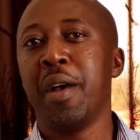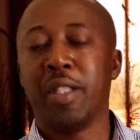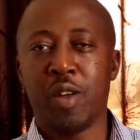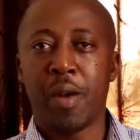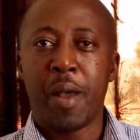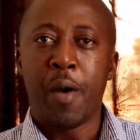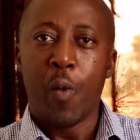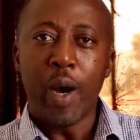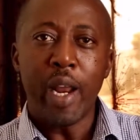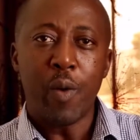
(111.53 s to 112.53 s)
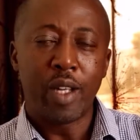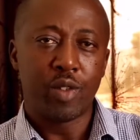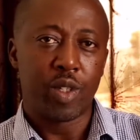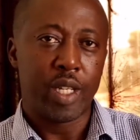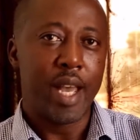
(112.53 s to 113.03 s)
So, what I want
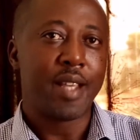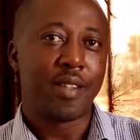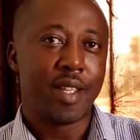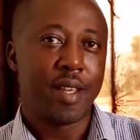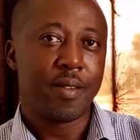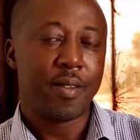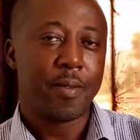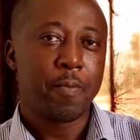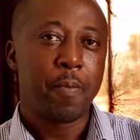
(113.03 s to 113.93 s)
to say is this